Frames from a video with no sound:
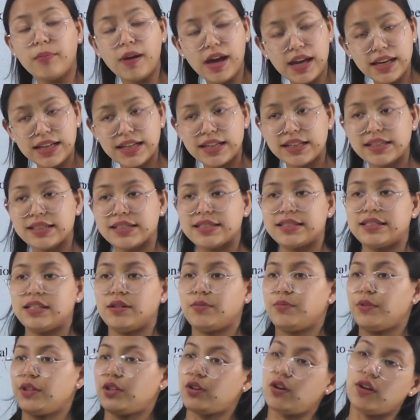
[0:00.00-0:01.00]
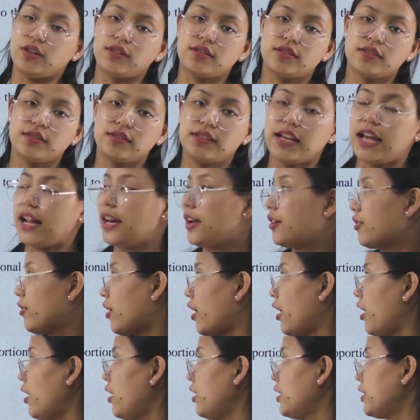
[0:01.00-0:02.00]
minus TB naught. Yare
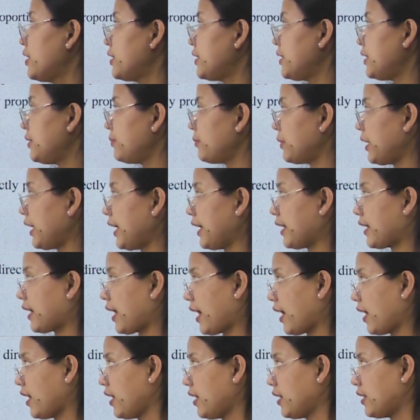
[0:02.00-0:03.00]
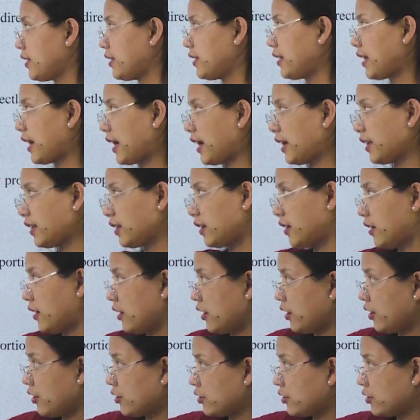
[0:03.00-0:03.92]
ko. See like that. Then